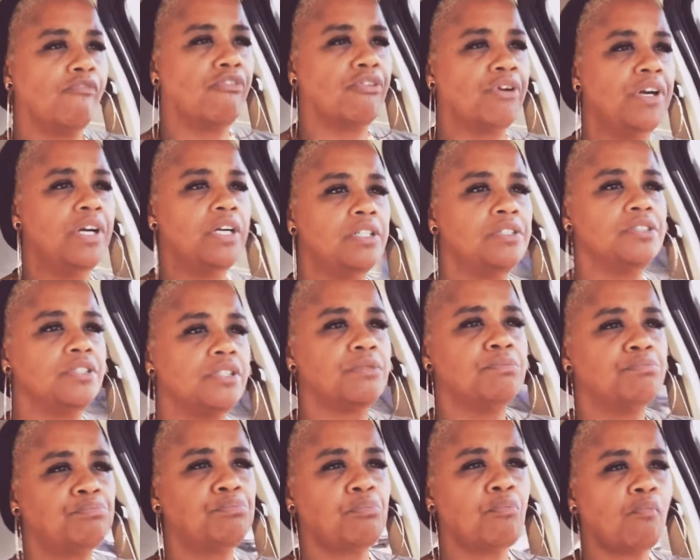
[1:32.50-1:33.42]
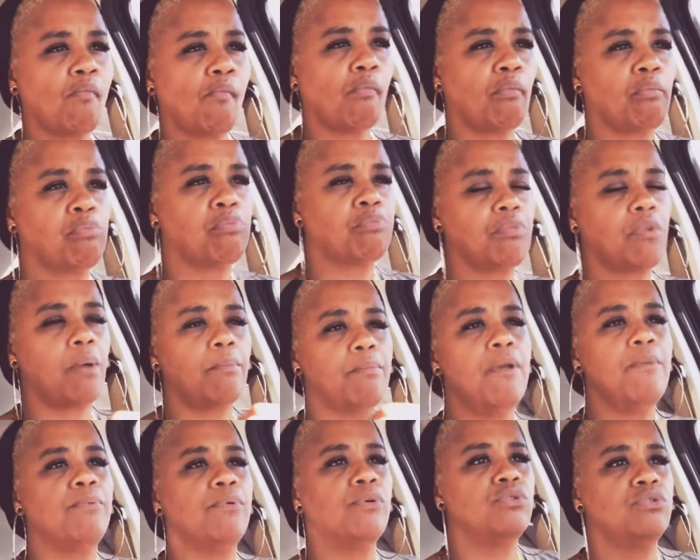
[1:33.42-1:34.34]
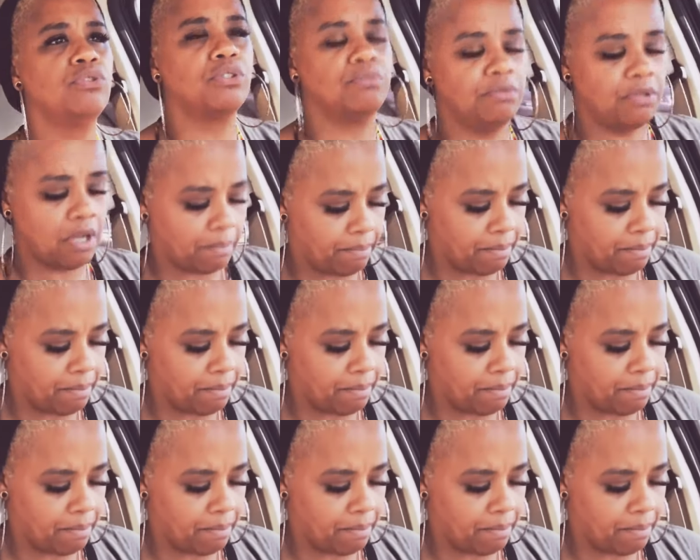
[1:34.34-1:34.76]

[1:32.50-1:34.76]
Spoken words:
friends and people who's